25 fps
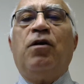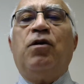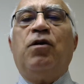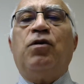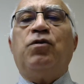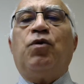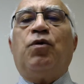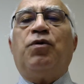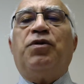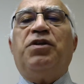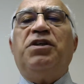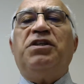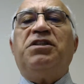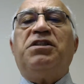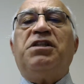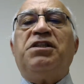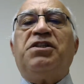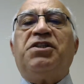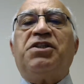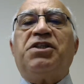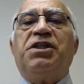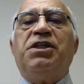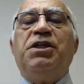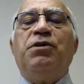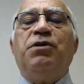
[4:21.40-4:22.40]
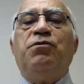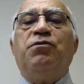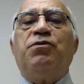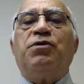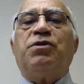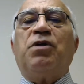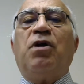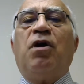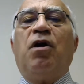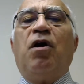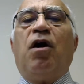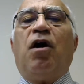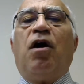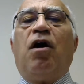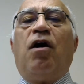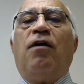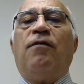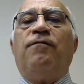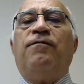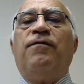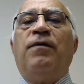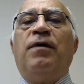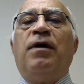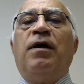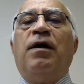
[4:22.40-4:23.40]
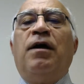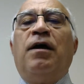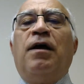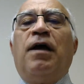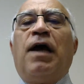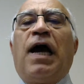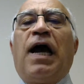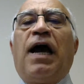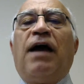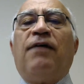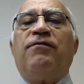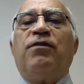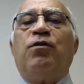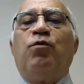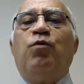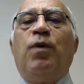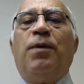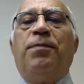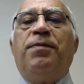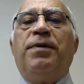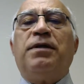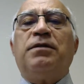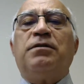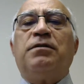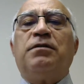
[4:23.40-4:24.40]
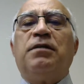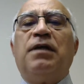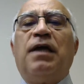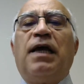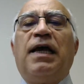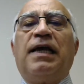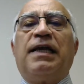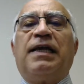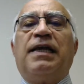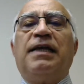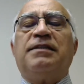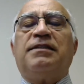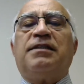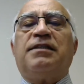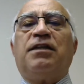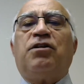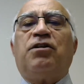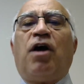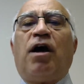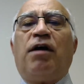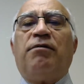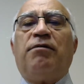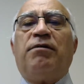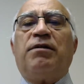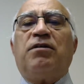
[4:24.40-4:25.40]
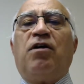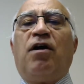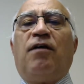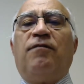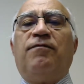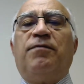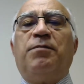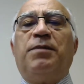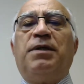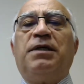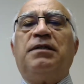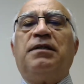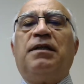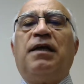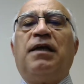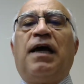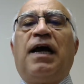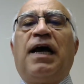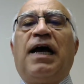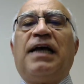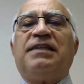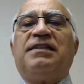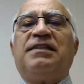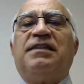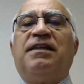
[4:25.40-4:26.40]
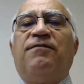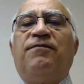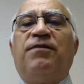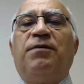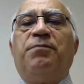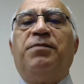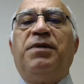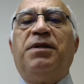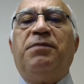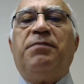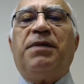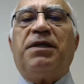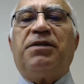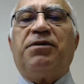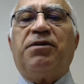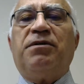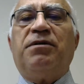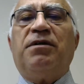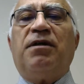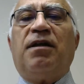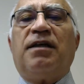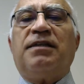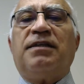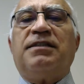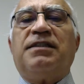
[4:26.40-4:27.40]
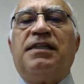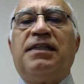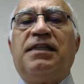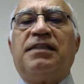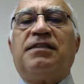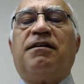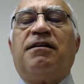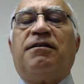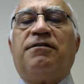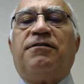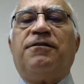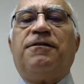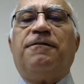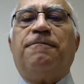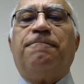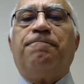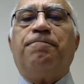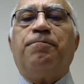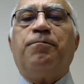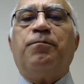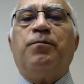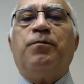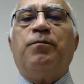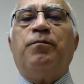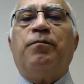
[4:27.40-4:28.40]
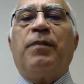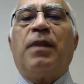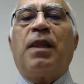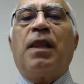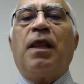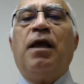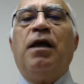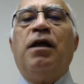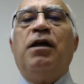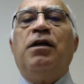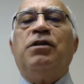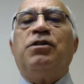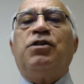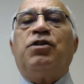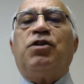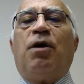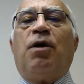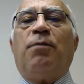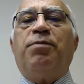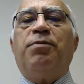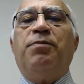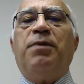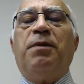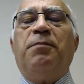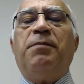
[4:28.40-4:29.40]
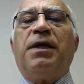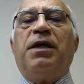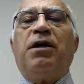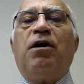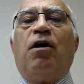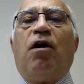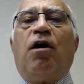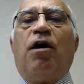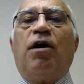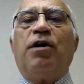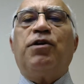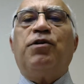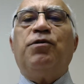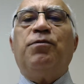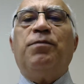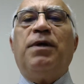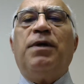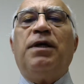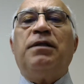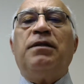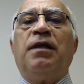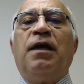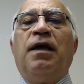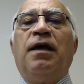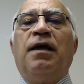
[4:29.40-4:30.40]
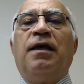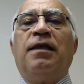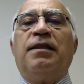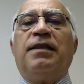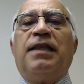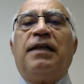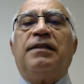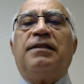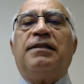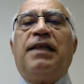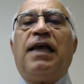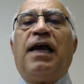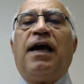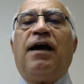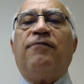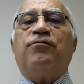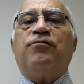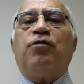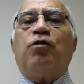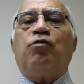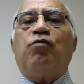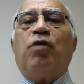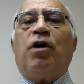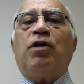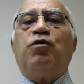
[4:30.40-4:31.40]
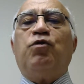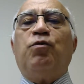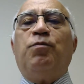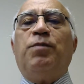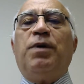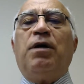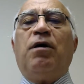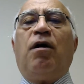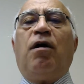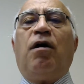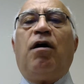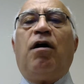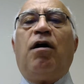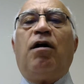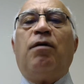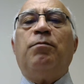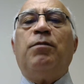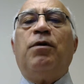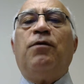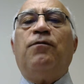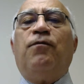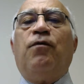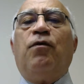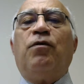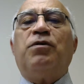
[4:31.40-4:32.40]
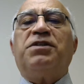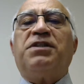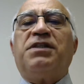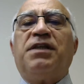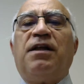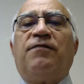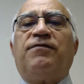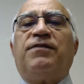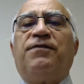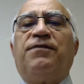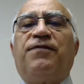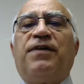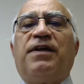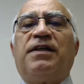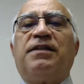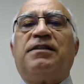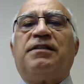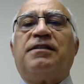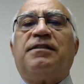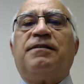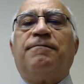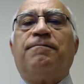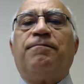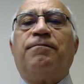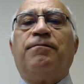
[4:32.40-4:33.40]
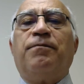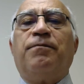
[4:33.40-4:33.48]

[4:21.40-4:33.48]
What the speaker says: So this excuse of having weapons against the tyrant government has never been materialized in this country. Some people make an argument that they have the right to bear arms for self-defense.